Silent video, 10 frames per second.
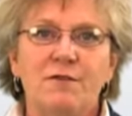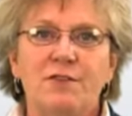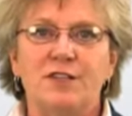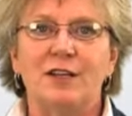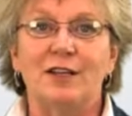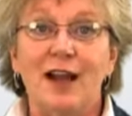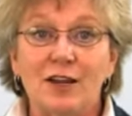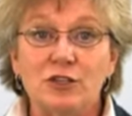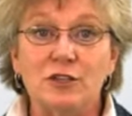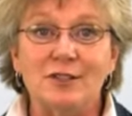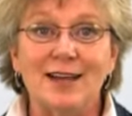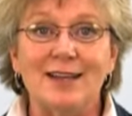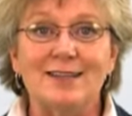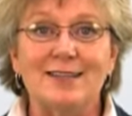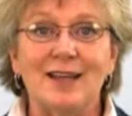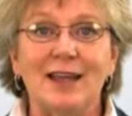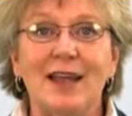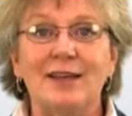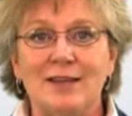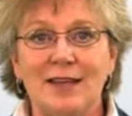physiological testing,
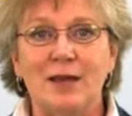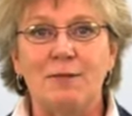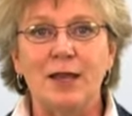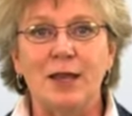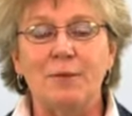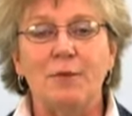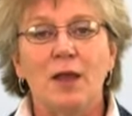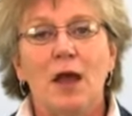and DME.